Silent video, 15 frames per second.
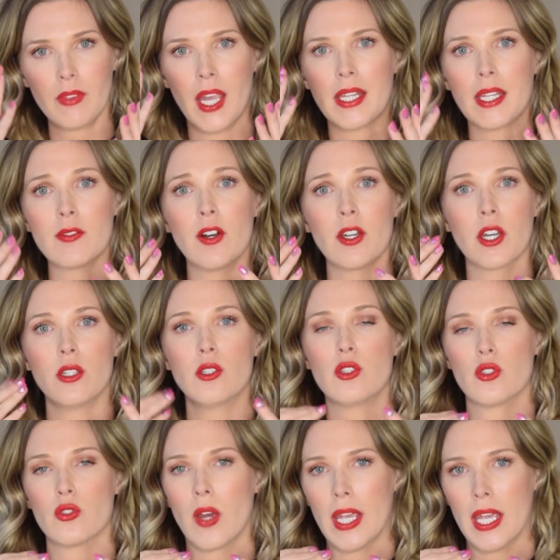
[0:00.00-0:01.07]
And if I go
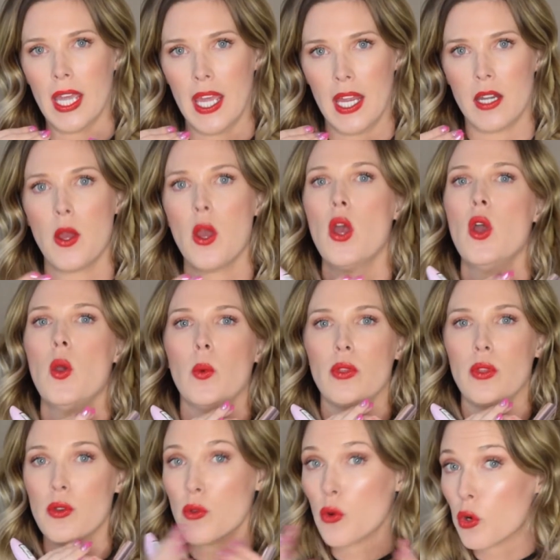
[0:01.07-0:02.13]
straight in
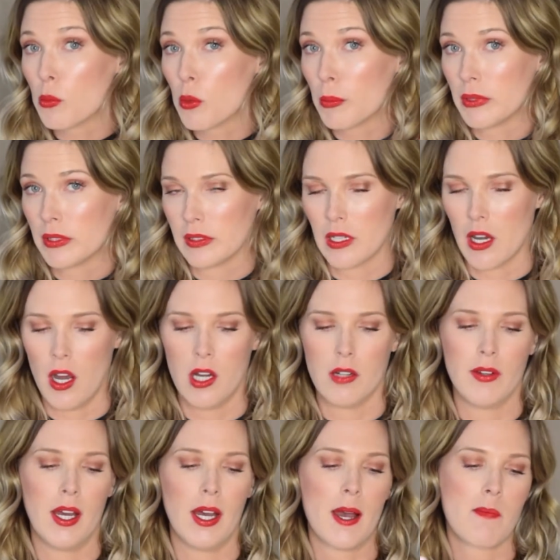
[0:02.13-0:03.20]
with a normal
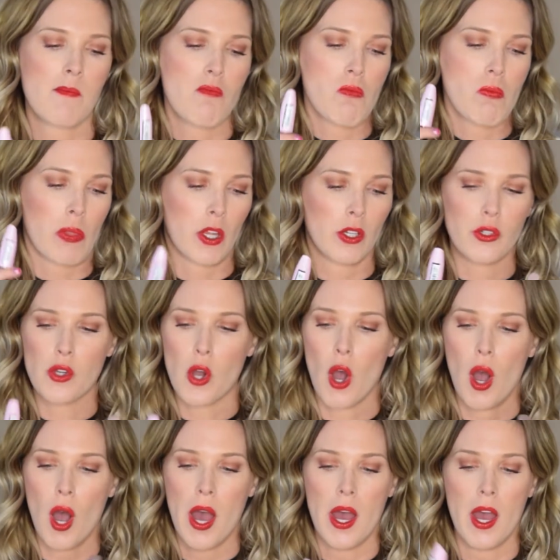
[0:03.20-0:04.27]
mascara,
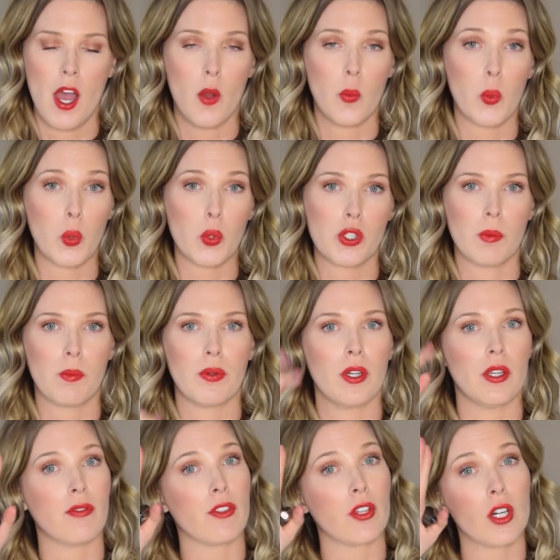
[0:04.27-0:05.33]
not a
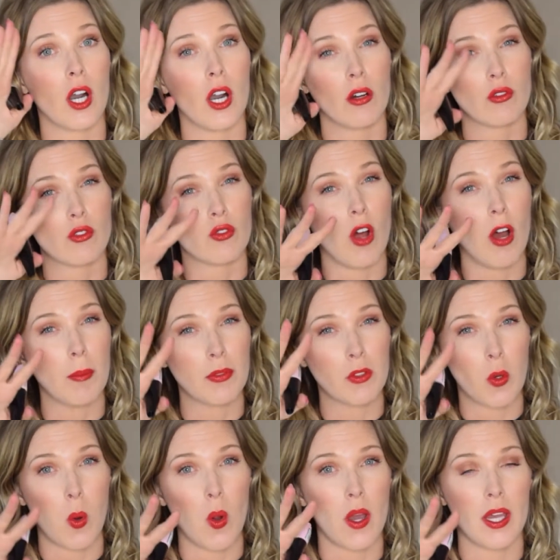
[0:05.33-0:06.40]
waterproof, the curl drops
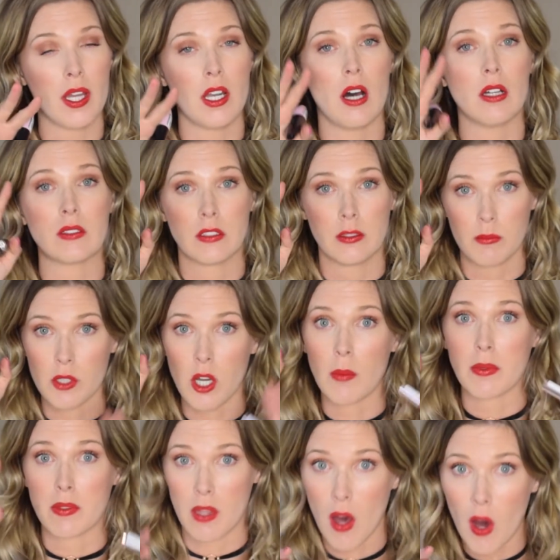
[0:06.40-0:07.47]
quite a lot,
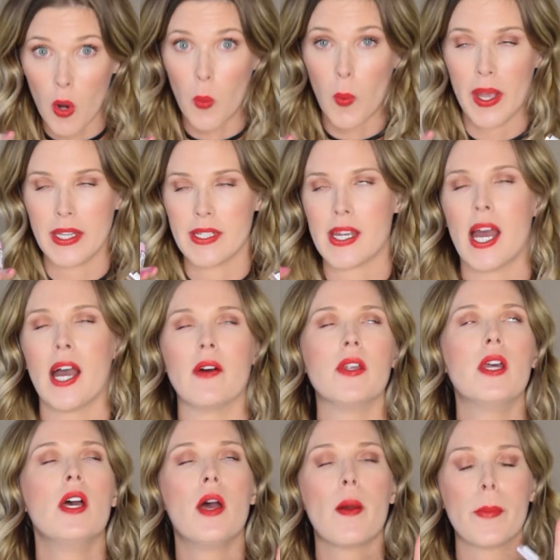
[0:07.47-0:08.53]
sometimes the whole way down,
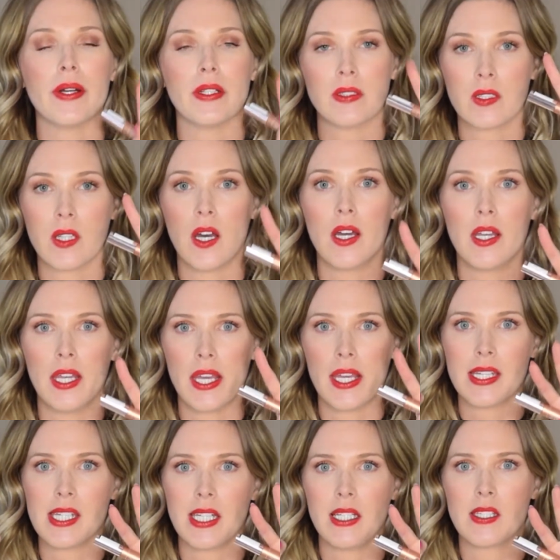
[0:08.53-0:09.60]
but certainly
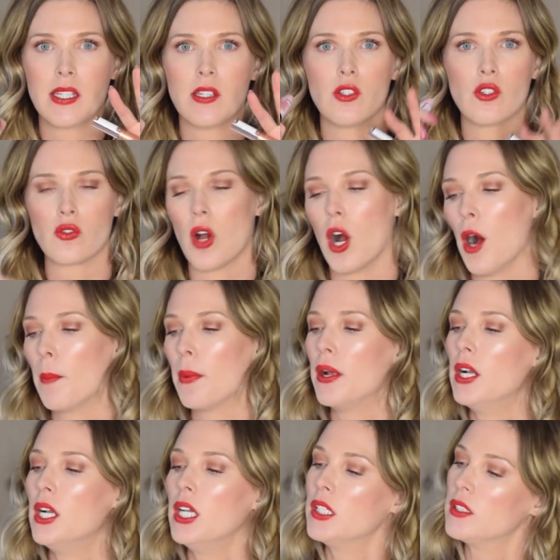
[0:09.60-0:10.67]
a decent drop.
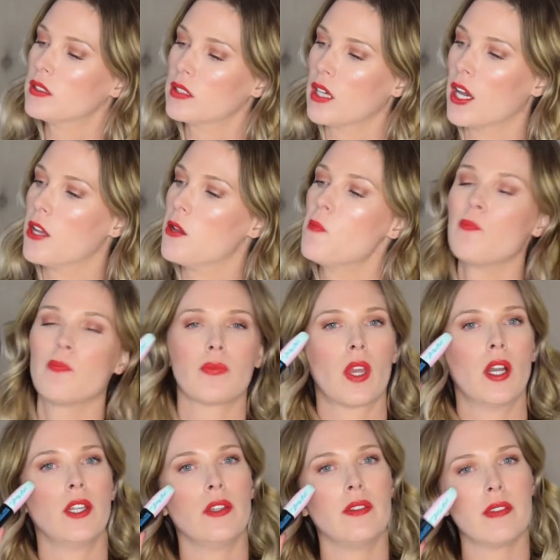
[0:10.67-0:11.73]
So
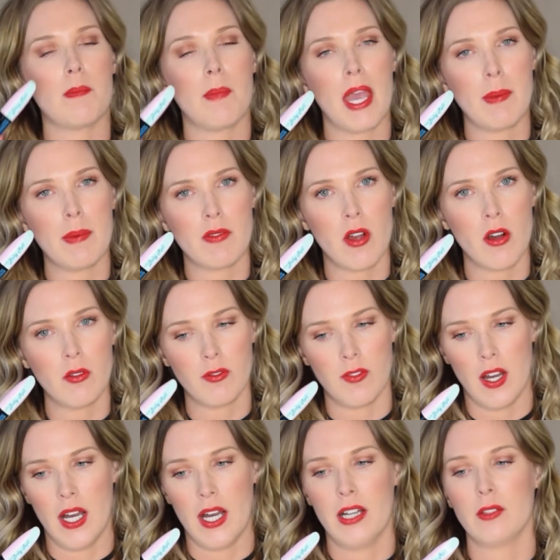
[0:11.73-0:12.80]
I use the Baby Roll
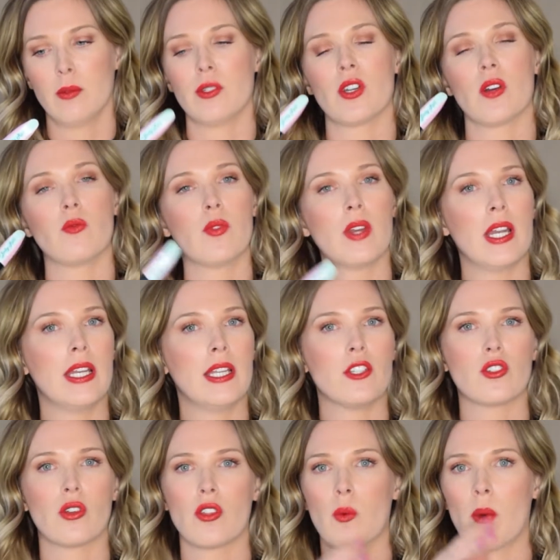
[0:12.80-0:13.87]
first, which I really
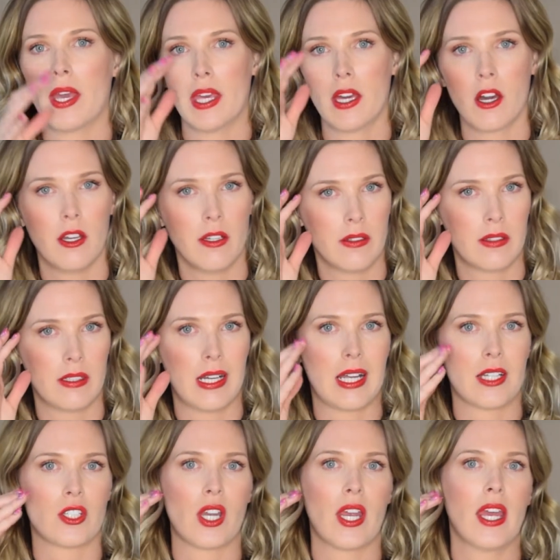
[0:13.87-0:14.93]
enjoy the way it coats the
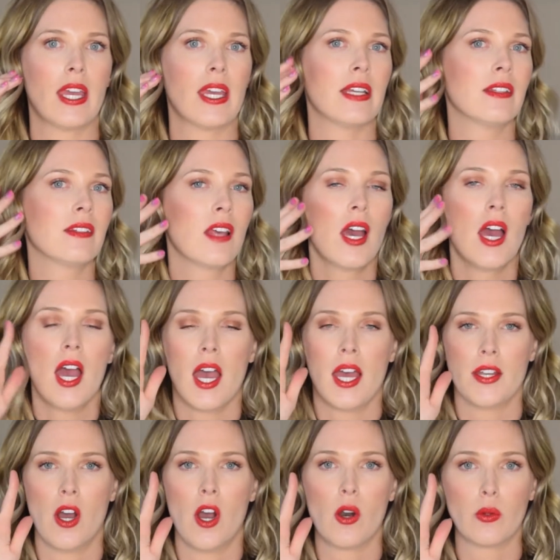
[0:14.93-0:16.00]
lashes
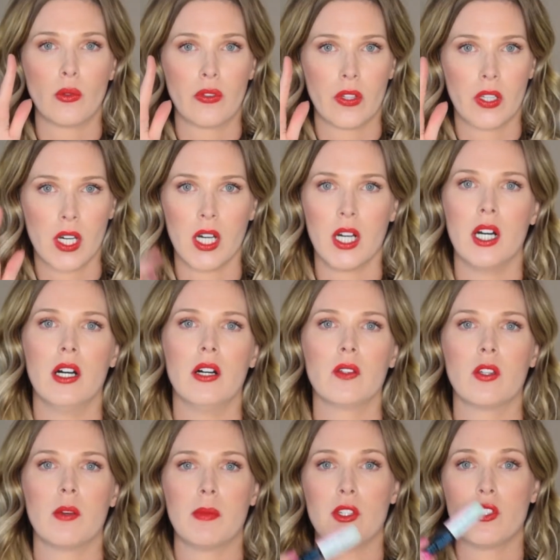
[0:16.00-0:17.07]
and holds the curl,
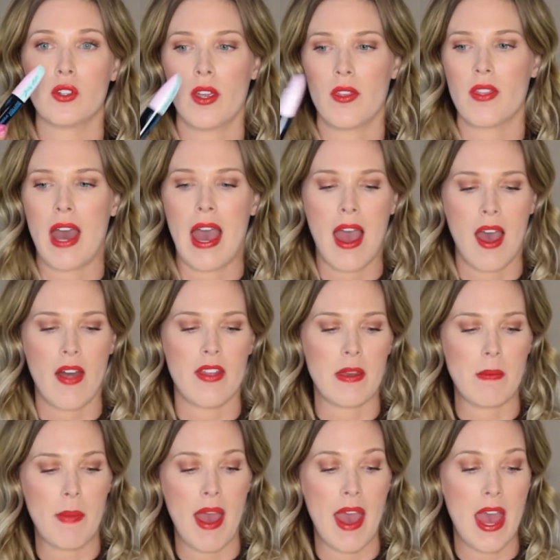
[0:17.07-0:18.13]
so I'm enjoying that, and
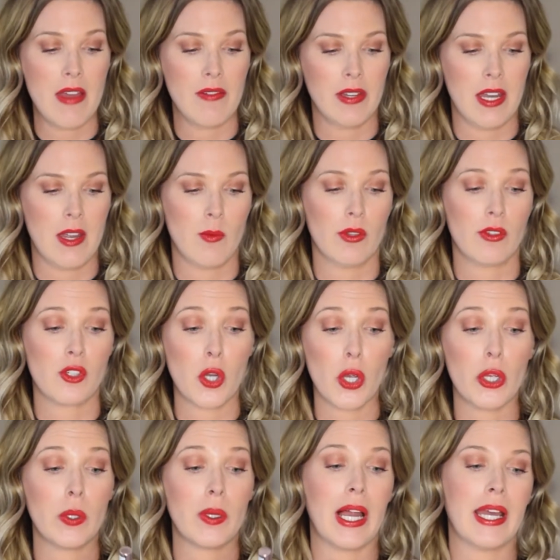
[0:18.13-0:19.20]
then pairing it with
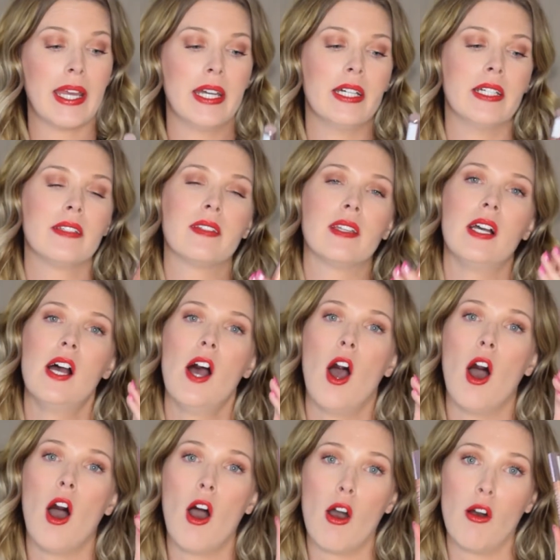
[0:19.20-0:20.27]
two layers
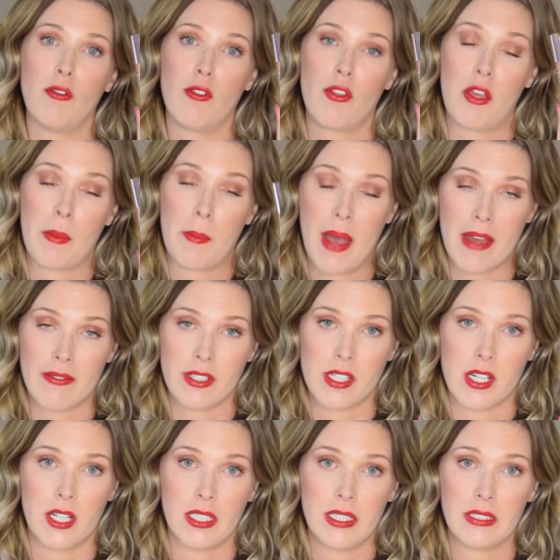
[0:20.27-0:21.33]
of the
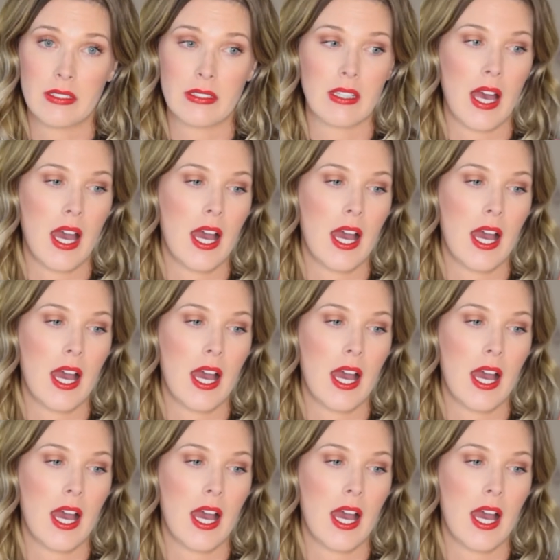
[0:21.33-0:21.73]
Paradise.